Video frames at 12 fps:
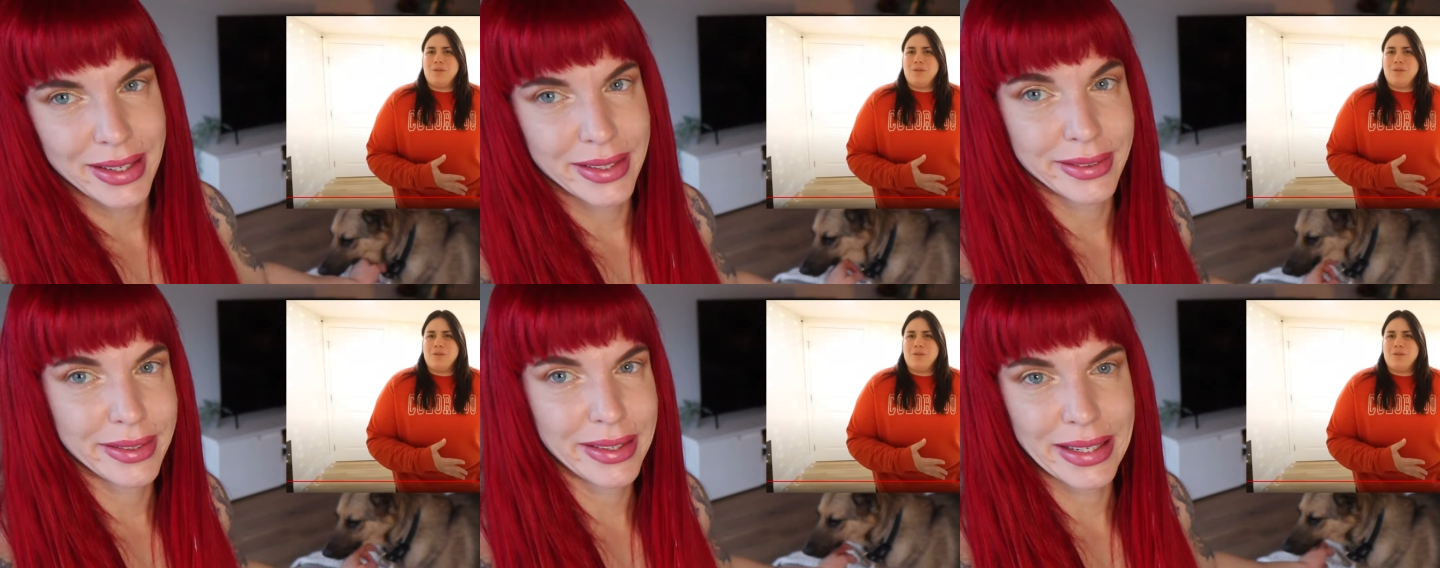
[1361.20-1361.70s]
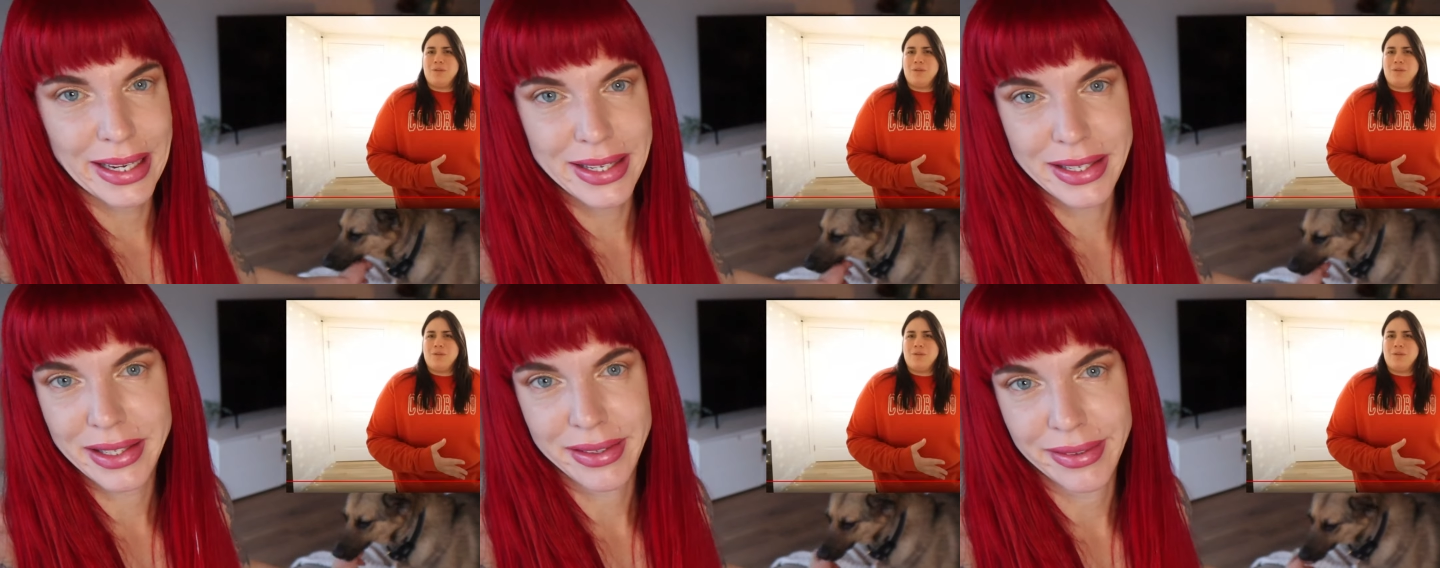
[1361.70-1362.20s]
Speaker 1: I, I
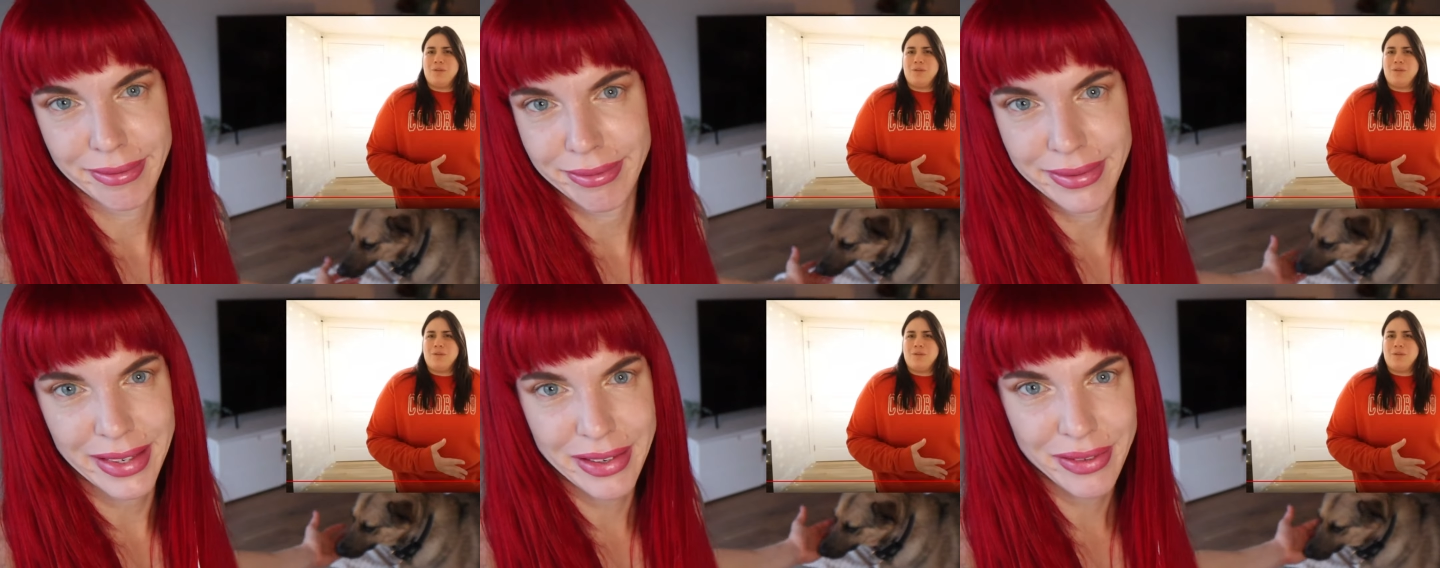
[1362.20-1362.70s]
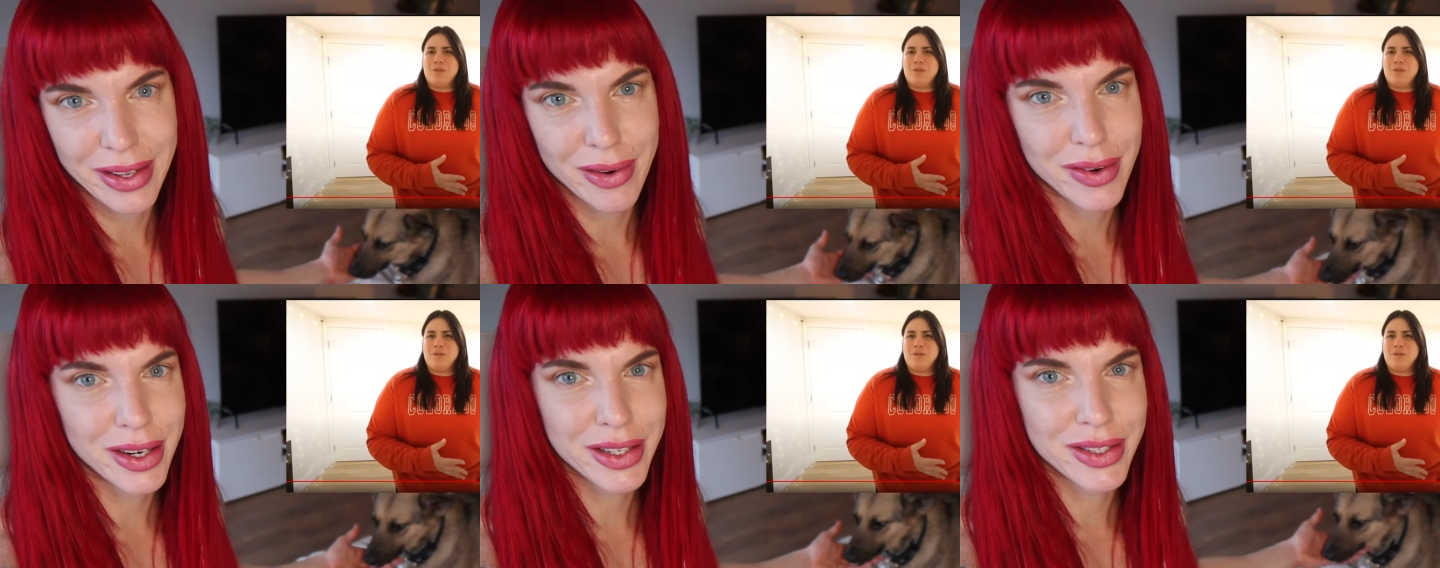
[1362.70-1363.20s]
guess if
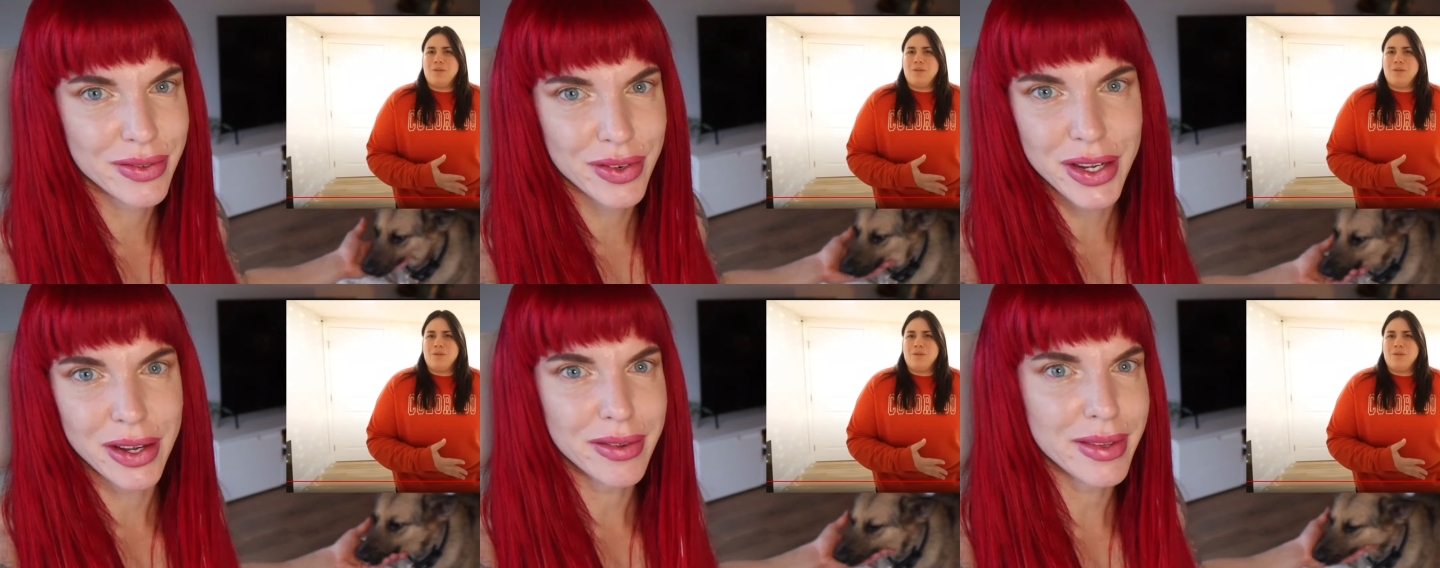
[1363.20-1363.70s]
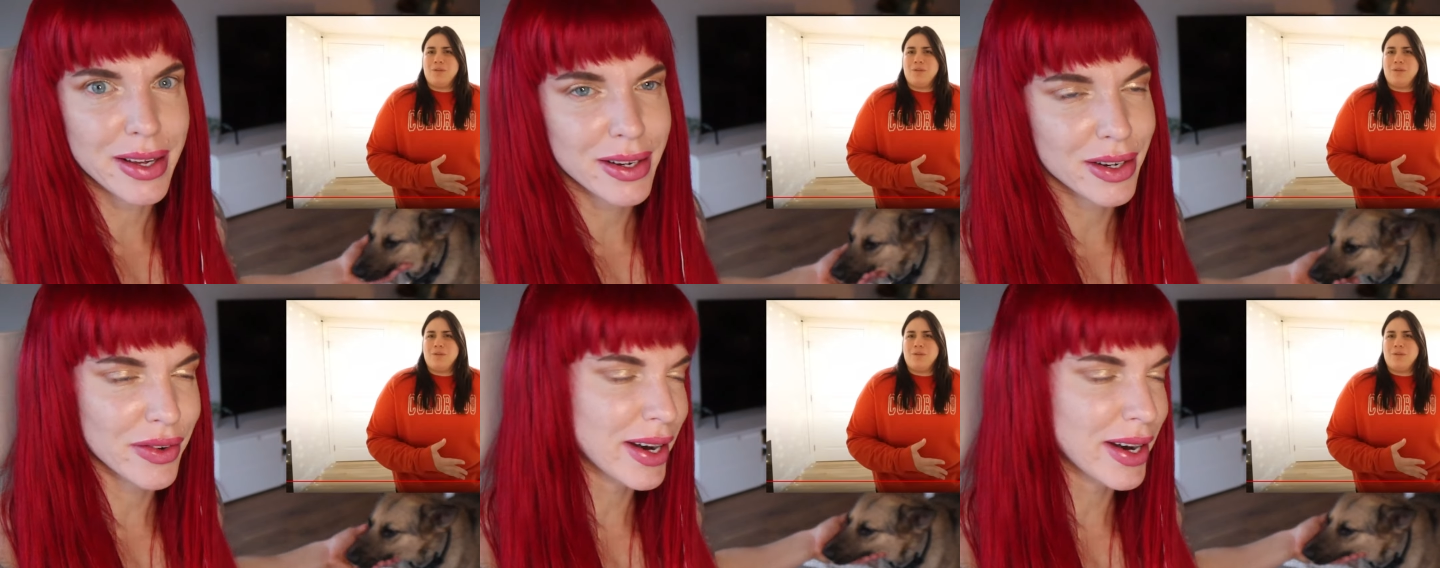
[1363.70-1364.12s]
that works for you, then